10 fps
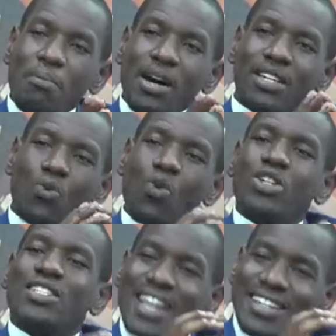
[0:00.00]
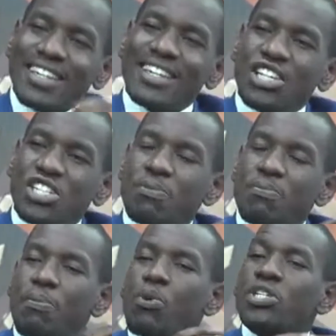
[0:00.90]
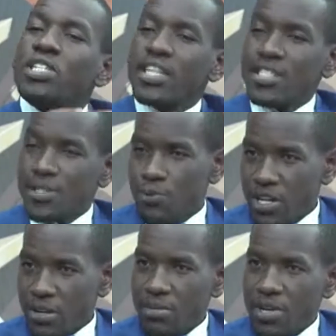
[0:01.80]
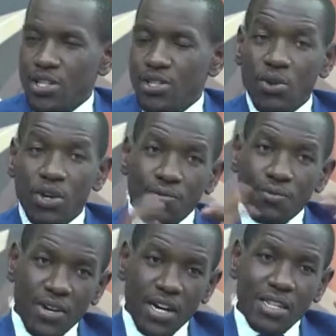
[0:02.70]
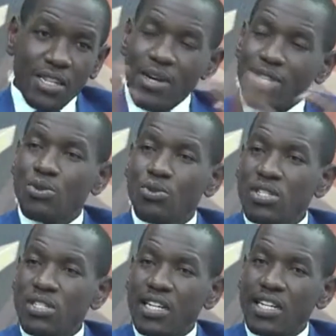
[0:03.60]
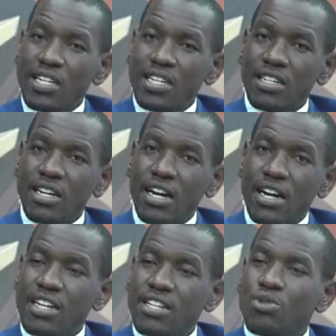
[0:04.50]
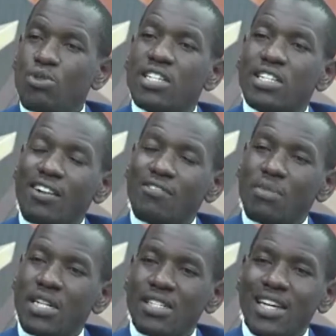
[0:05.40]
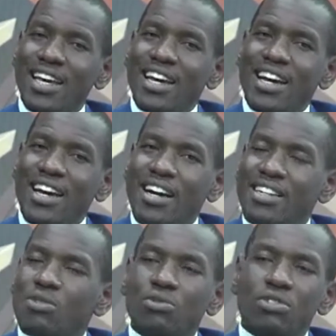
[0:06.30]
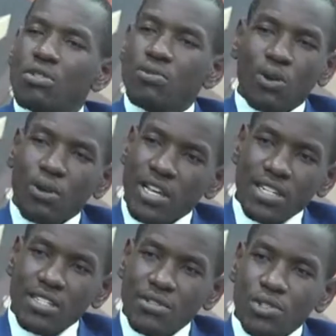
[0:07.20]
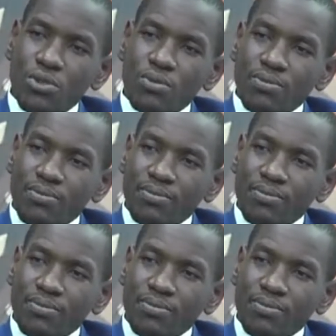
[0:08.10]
but what that leadership portends for them. So if the person who is leading is not in government, they would not follow that individual.